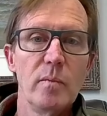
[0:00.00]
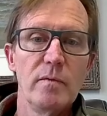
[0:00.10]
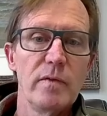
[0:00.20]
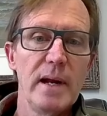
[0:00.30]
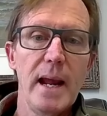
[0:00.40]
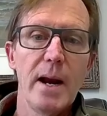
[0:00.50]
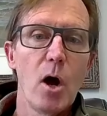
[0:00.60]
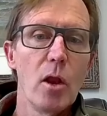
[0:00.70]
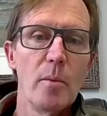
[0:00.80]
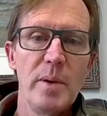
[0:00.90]
if they had
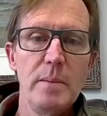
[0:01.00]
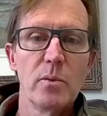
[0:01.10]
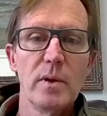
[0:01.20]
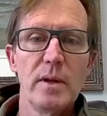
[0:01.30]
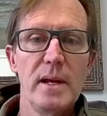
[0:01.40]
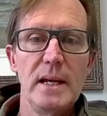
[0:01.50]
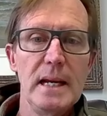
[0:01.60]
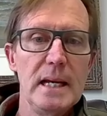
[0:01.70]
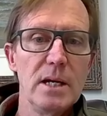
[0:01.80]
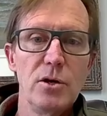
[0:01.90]
all the people that they
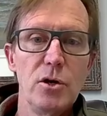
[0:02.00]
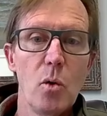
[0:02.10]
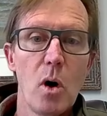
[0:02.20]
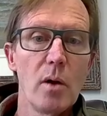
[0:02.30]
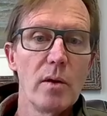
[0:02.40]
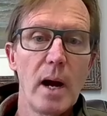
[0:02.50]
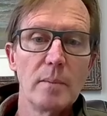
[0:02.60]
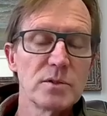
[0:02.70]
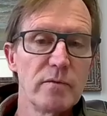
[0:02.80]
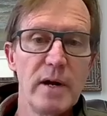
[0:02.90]
needed to do all the
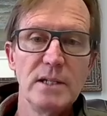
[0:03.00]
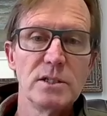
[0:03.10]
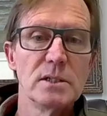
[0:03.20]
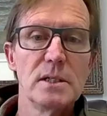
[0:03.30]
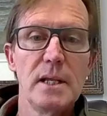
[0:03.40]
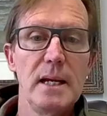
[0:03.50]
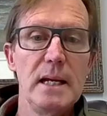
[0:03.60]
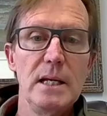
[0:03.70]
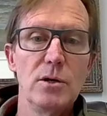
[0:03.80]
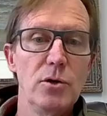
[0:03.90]
observations that they
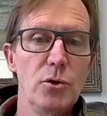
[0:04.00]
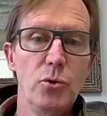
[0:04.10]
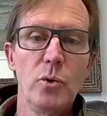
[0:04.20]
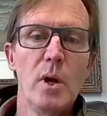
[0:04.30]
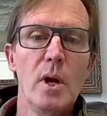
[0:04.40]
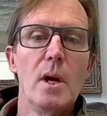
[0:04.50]
need to do,